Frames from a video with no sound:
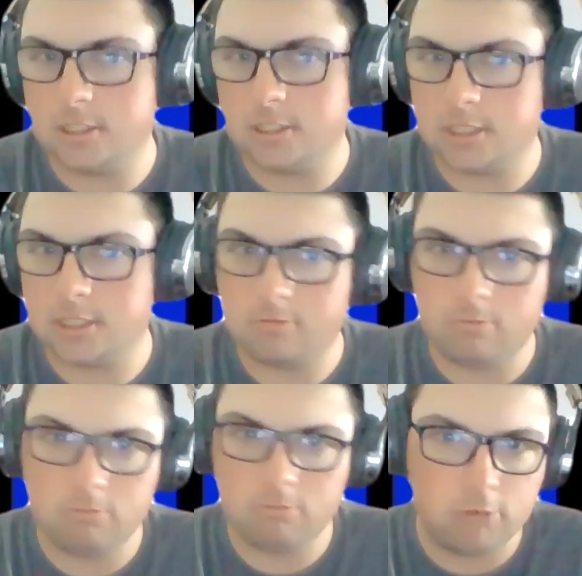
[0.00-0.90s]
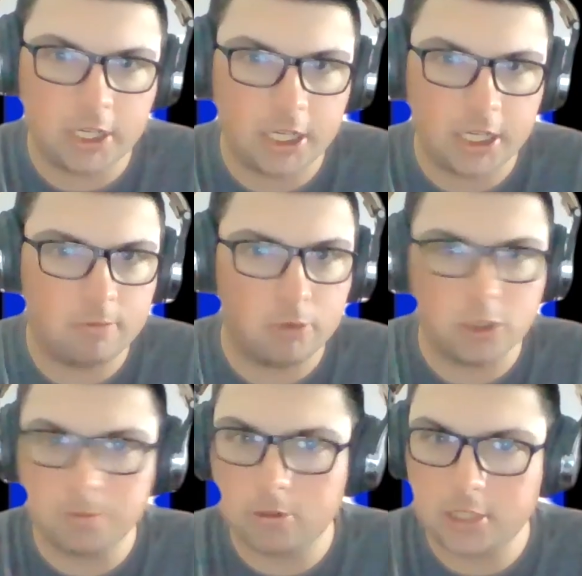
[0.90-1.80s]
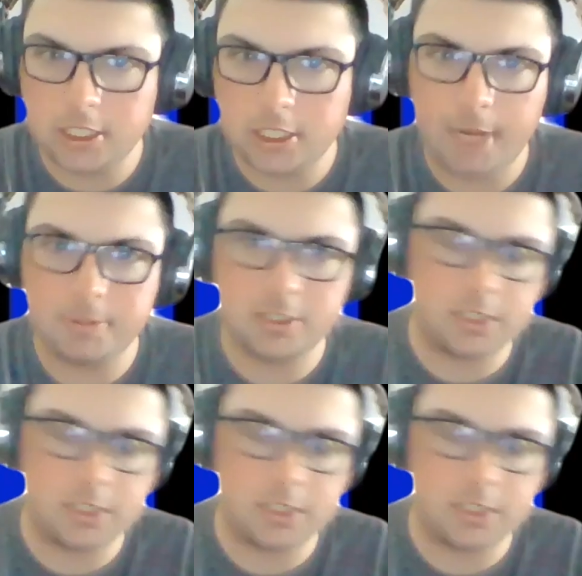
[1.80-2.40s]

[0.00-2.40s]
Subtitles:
Is it winning multiple league games?